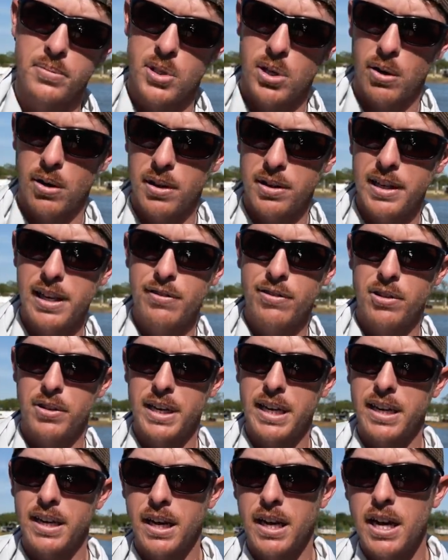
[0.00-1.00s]
So I'll leave a
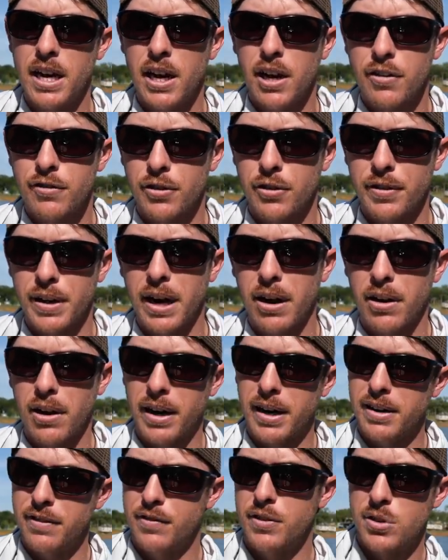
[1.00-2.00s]
link for there,
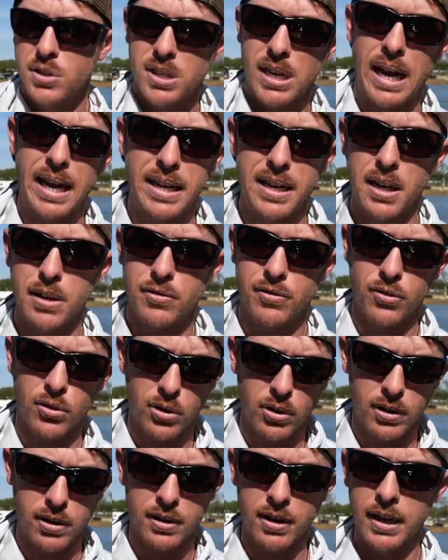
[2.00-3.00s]
and if you sign up
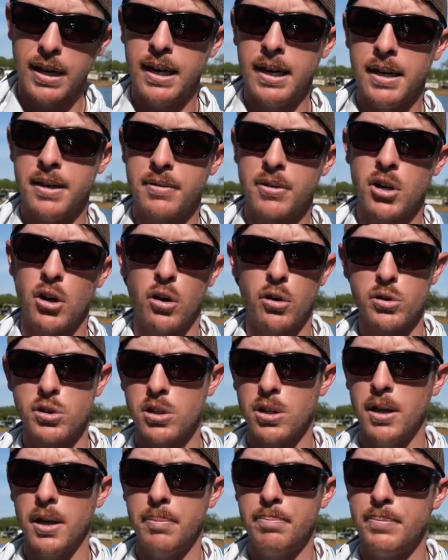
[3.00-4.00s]
for uh, Karl's
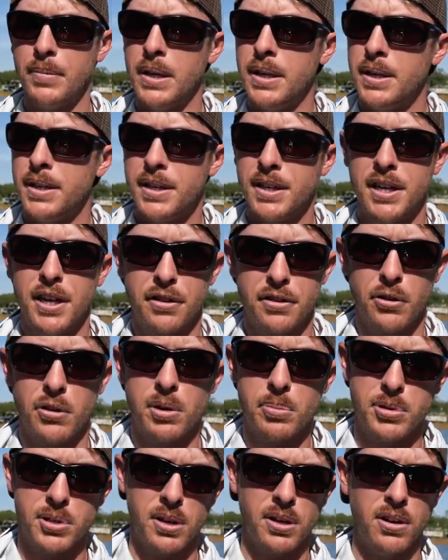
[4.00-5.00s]
Club, you get
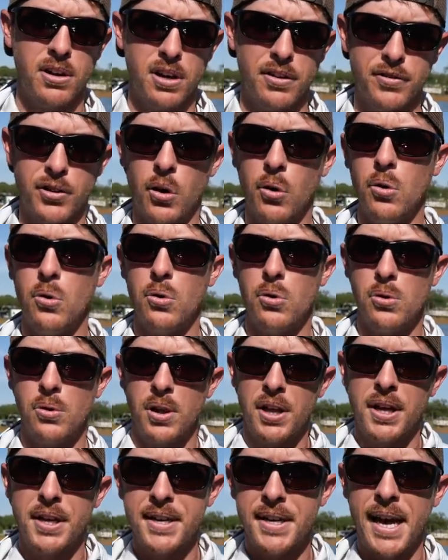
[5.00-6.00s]
thirty percent off the whole
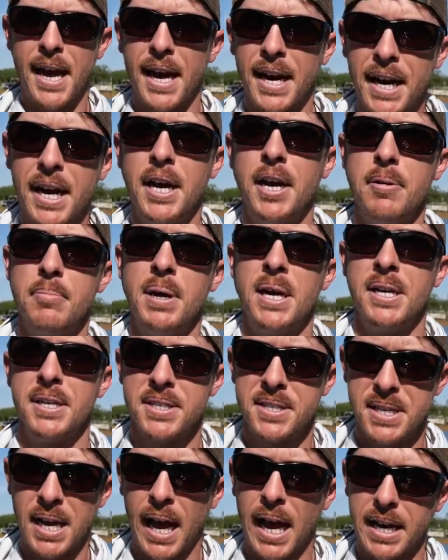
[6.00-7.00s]
daggum
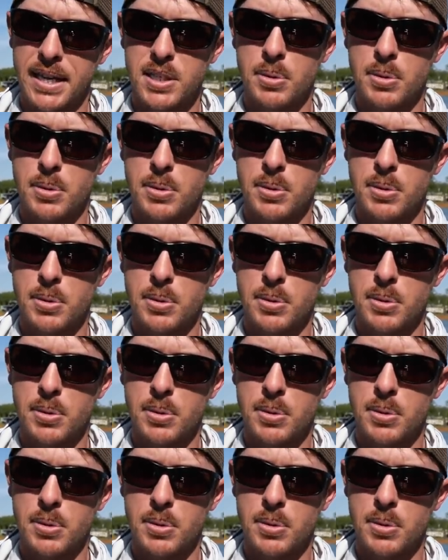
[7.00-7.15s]
site.